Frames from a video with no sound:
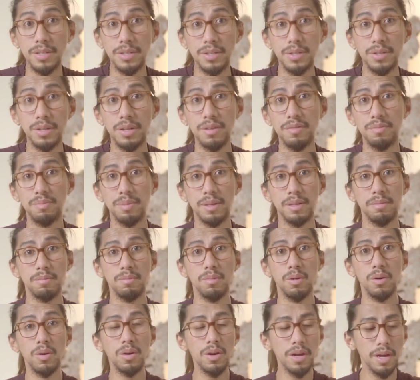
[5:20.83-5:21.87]
you have been
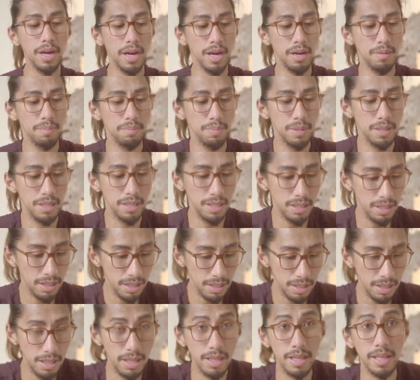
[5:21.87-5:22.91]
more happy
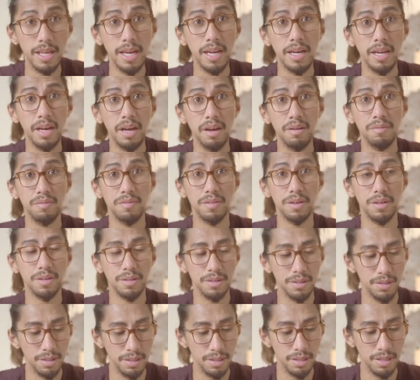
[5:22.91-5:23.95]
than ever.
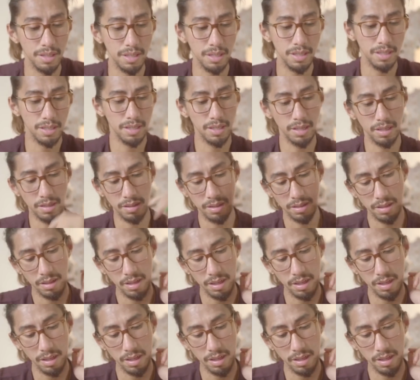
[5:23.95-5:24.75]
Okay.